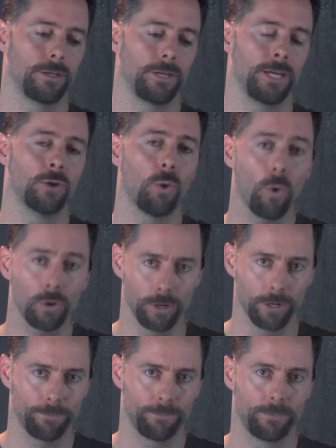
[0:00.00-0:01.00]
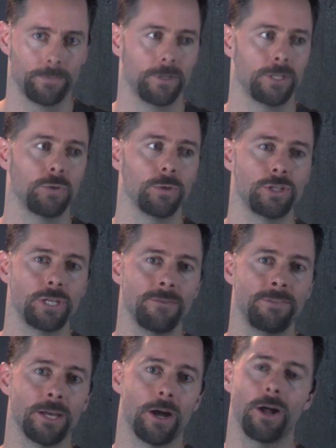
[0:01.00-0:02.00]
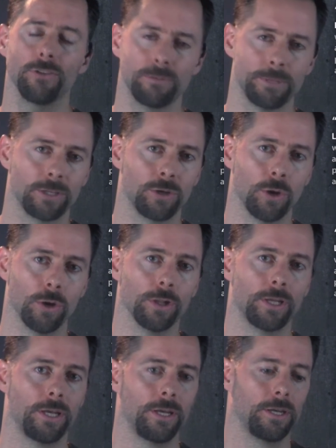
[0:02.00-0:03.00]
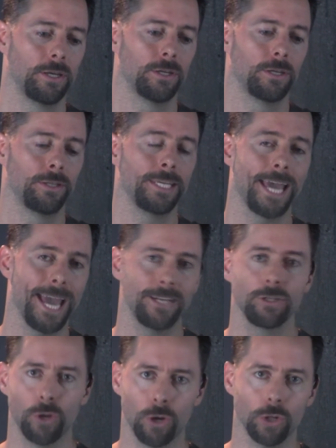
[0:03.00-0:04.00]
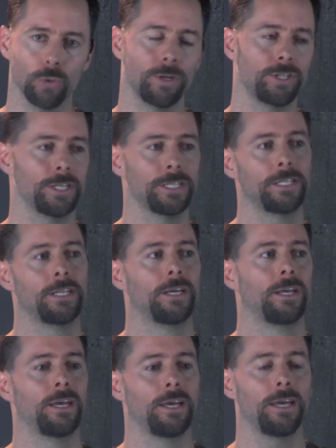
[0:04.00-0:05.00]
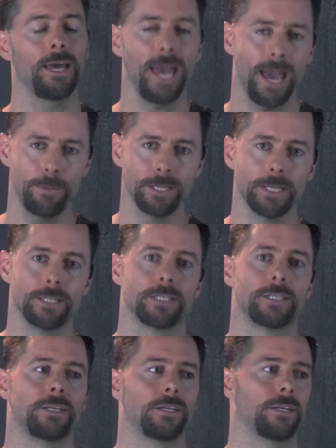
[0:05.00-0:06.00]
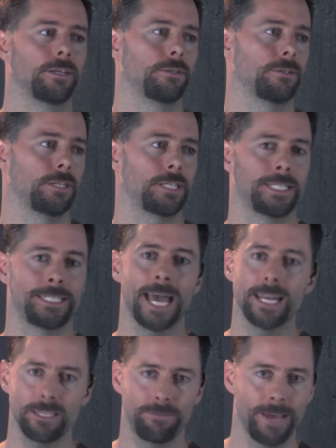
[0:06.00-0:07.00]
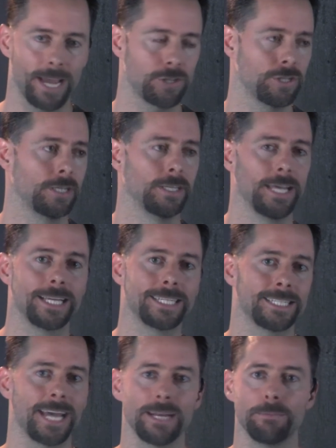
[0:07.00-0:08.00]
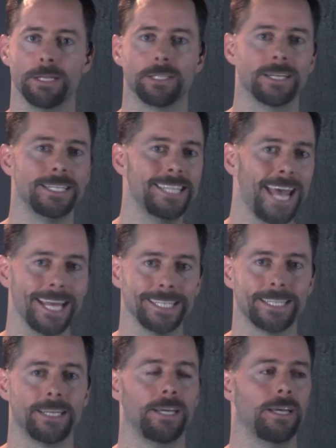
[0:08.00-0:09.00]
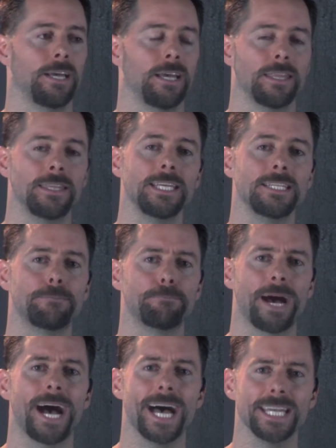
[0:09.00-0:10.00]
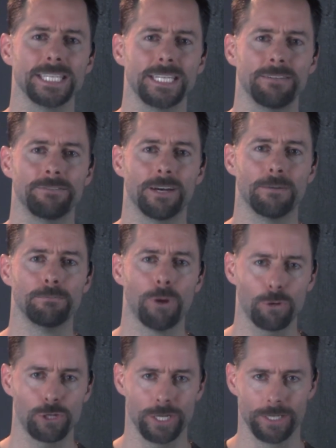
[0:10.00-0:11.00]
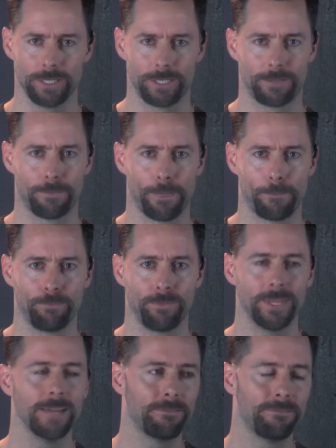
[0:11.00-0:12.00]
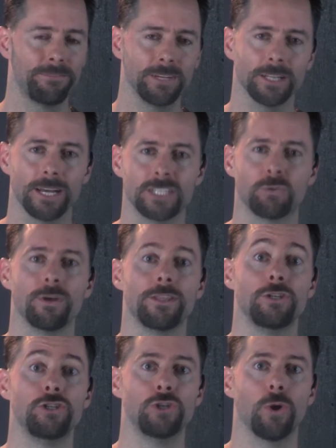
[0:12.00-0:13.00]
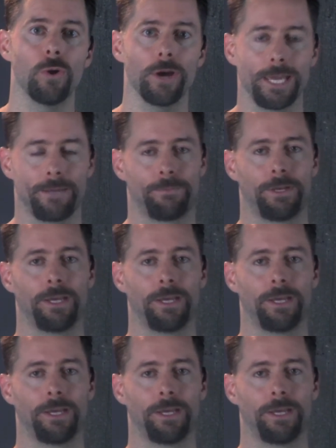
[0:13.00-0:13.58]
in order to achieve the ultimate goal, the end goal, which is happiness, satisfaction, excitement, content, these positive emotions that fill us with joy,